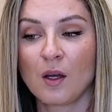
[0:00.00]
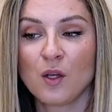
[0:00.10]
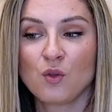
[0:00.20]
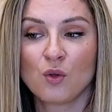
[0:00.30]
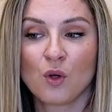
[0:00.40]

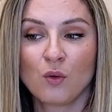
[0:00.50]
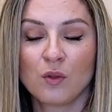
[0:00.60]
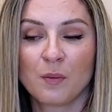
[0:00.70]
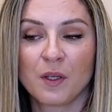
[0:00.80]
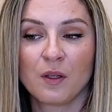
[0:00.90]
As you know,
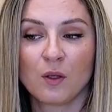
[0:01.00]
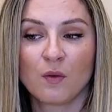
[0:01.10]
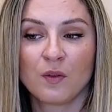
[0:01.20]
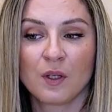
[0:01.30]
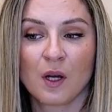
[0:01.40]
the beginning
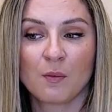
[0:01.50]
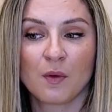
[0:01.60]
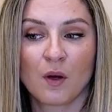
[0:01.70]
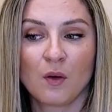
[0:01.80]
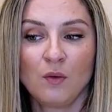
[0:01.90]
of the
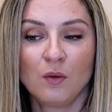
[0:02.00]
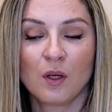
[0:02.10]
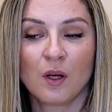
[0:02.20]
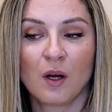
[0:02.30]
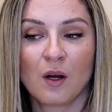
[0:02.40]

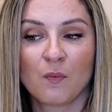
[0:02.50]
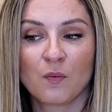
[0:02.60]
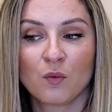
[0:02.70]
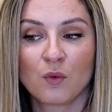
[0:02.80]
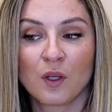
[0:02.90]
eyebrow,
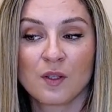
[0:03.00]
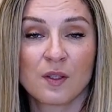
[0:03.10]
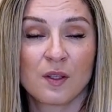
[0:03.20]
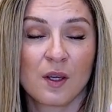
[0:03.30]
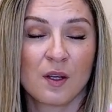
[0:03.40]
the
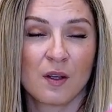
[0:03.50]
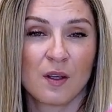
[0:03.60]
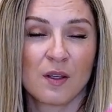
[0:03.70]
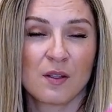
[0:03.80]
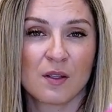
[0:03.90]
skin
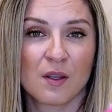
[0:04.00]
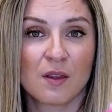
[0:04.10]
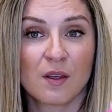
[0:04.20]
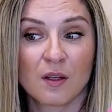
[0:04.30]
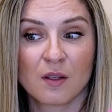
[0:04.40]
is
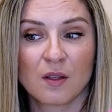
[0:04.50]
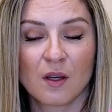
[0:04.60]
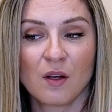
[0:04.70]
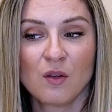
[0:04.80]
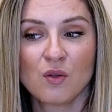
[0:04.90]
thicker
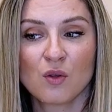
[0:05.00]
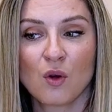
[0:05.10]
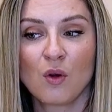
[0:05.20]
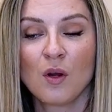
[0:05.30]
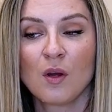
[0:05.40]
there,
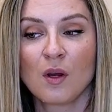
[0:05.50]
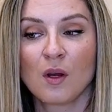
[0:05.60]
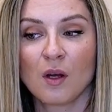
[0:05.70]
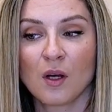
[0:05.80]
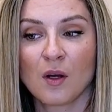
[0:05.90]
so
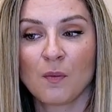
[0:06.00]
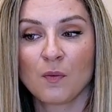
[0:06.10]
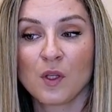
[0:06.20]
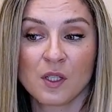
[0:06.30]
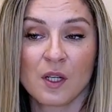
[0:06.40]

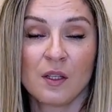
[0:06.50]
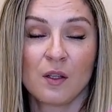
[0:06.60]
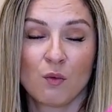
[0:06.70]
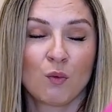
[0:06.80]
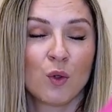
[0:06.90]
it's not
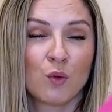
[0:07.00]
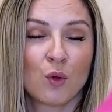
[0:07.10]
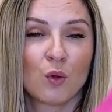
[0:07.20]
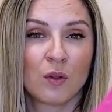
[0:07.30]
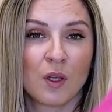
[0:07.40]
that we want to
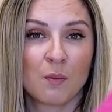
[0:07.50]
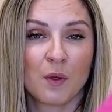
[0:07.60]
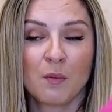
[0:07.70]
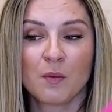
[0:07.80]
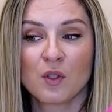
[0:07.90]
go
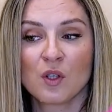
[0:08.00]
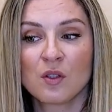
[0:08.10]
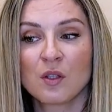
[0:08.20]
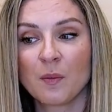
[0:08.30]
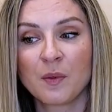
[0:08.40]
deeper,
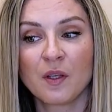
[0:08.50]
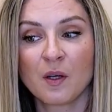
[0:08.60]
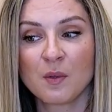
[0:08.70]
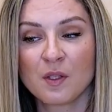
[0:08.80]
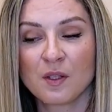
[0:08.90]
just the
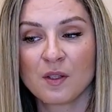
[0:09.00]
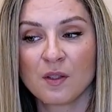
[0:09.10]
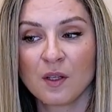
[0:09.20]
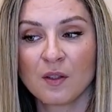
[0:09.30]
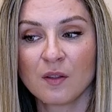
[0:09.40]
epidermis is
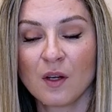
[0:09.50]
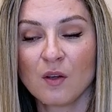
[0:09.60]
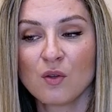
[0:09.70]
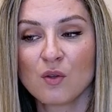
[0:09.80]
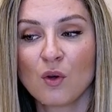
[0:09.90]
thicker
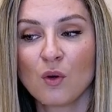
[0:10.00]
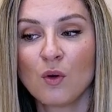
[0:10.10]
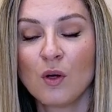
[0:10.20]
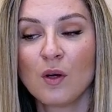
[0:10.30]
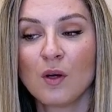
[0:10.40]
there,
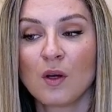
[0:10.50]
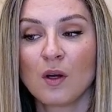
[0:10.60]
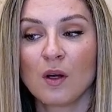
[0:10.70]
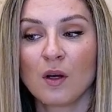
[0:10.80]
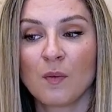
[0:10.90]
so
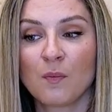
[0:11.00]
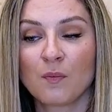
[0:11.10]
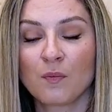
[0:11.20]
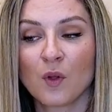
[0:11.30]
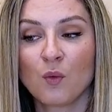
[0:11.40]

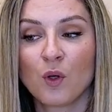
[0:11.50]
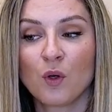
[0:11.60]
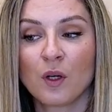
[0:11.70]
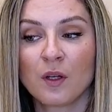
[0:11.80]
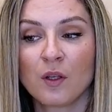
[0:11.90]
we're
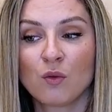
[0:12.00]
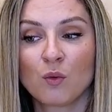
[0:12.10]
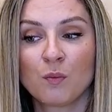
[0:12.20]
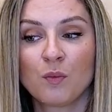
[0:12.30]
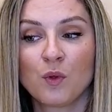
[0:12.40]
gonna need
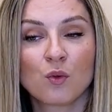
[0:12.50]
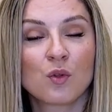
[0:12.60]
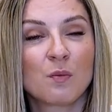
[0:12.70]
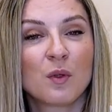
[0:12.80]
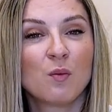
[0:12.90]
to
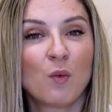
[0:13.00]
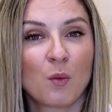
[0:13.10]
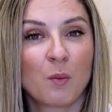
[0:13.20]
use a bit more